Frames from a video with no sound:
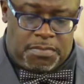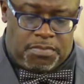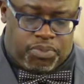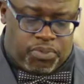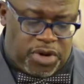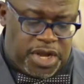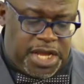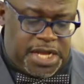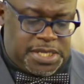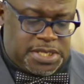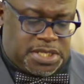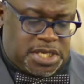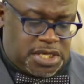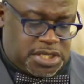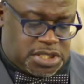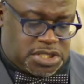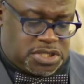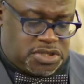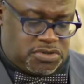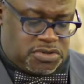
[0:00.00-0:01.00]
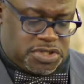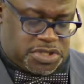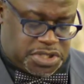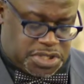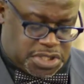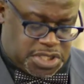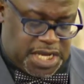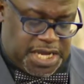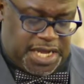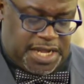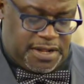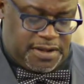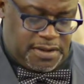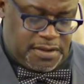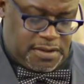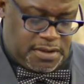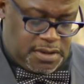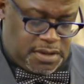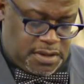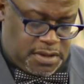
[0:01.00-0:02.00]
Brings us to a
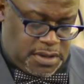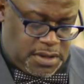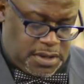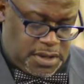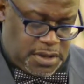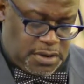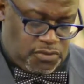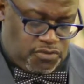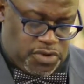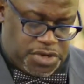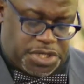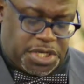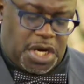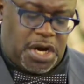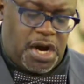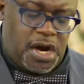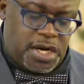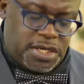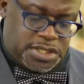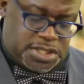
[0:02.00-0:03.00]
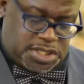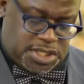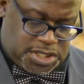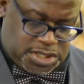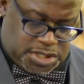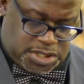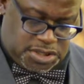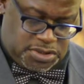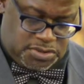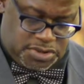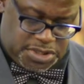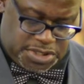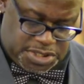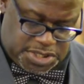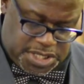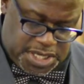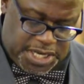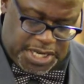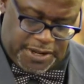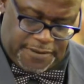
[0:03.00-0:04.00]
state, returns us to a
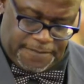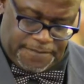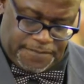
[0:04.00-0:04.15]
state